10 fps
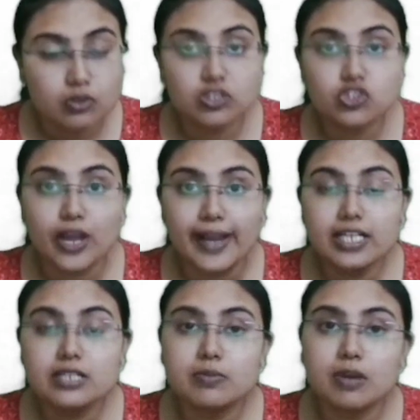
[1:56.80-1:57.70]
So the
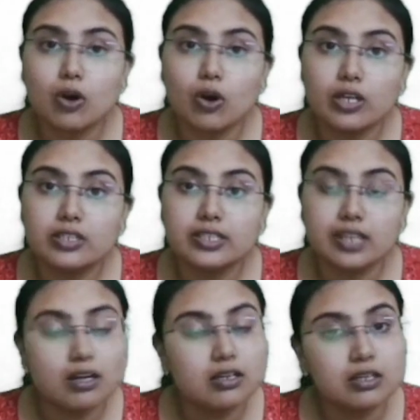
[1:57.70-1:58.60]
child or the
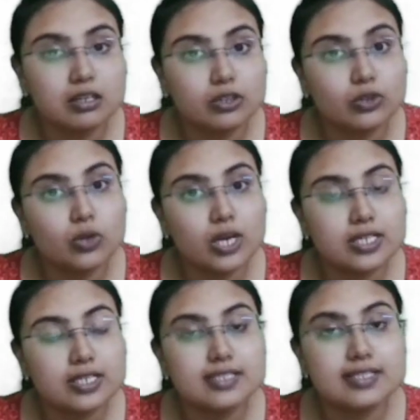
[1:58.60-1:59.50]
young,
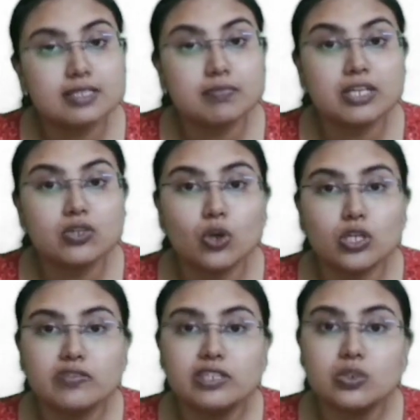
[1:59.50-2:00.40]
adolescent might
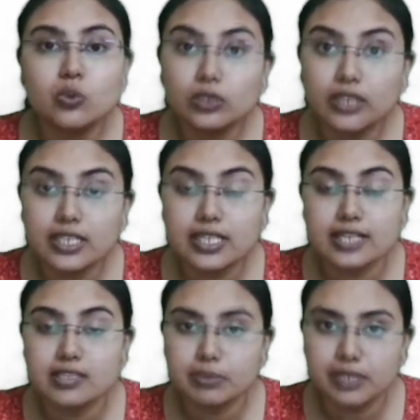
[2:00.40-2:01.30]
not even know that he
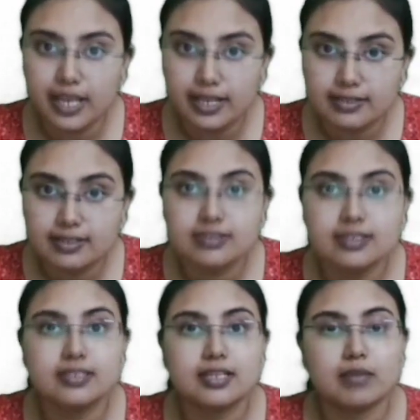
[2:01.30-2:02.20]
has a pre-existing